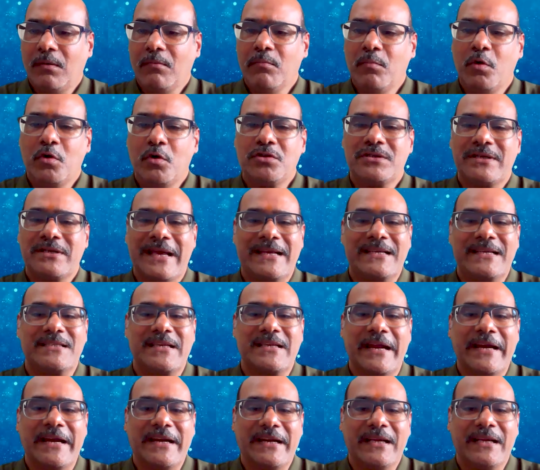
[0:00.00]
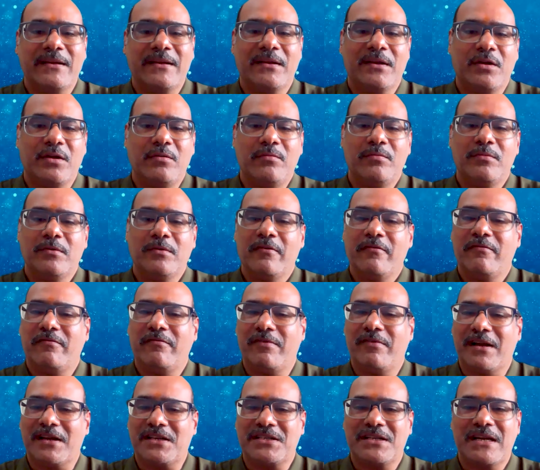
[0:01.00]
most exciting
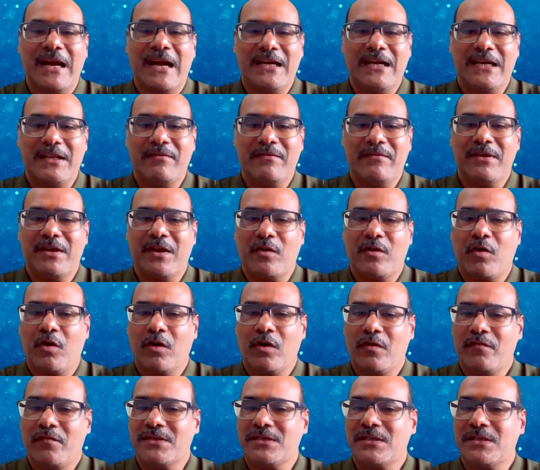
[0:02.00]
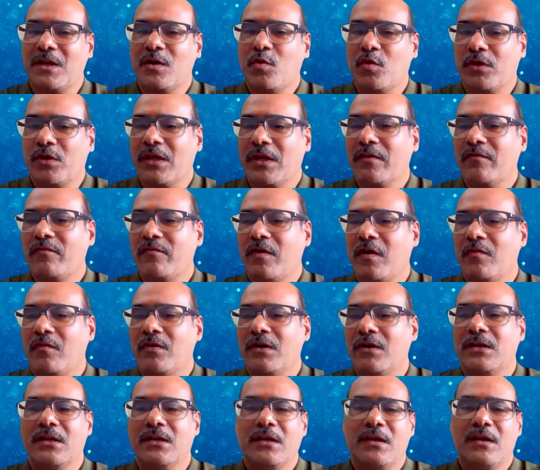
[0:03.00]
functionality we are all of us are looking
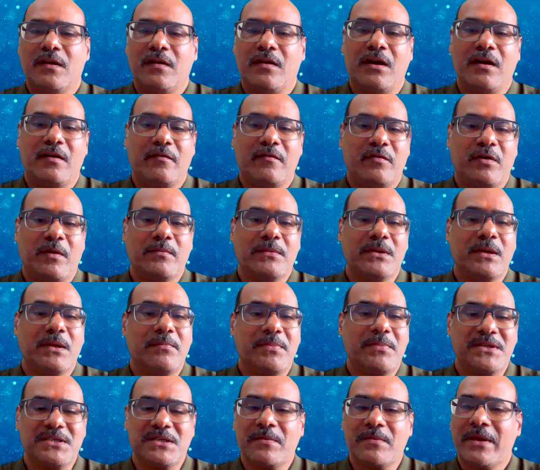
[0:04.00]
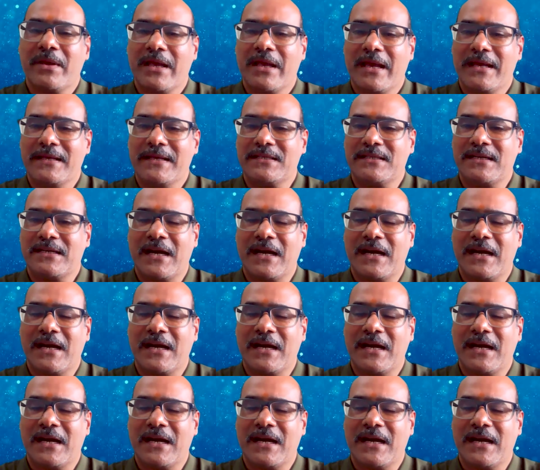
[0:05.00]
forward from the Prism AI